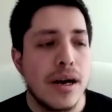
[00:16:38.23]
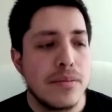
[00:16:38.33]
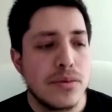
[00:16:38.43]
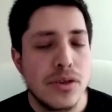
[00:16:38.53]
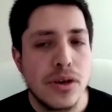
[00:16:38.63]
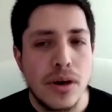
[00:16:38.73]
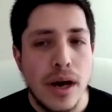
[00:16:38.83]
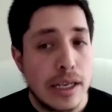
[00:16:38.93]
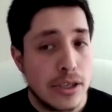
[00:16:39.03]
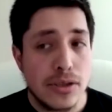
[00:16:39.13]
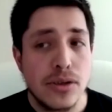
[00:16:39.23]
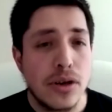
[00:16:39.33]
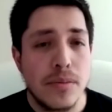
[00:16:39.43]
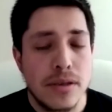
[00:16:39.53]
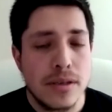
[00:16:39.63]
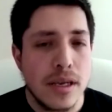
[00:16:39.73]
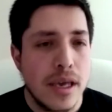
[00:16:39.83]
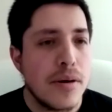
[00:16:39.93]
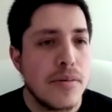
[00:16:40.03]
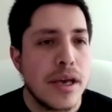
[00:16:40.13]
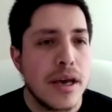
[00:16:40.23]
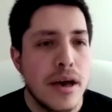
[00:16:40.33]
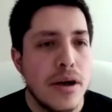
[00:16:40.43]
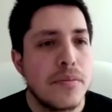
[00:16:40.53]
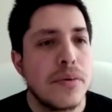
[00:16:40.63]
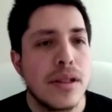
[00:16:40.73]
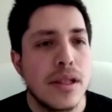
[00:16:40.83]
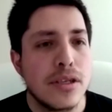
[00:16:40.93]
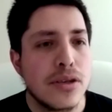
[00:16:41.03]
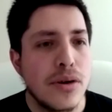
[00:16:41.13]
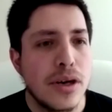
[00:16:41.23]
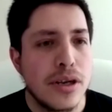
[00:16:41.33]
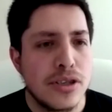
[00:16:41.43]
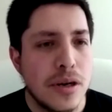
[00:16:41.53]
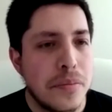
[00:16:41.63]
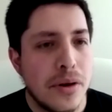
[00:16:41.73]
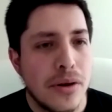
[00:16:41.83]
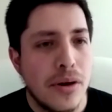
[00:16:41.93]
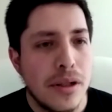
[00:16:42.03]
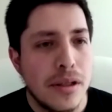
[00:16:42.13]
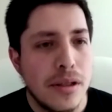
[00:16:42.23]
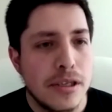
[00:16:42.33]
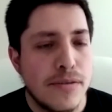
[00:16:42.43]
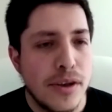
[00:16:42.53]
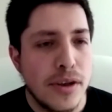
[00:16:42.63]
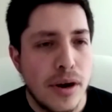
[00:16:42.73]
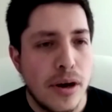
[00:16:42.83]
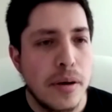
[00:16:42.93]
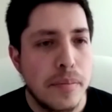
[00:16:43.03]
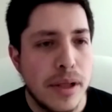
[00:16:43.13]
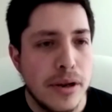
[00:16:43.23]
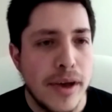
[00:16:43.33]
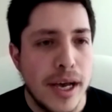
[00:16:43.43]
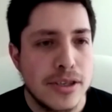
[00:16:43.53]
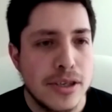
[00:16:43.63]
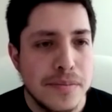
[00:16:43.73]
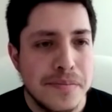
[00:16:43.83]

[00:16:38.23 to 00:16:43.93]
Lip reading: So I just told him, I was like, yeah, we can help. Let's go ahead and jump on a call and let's figure out a plan of action.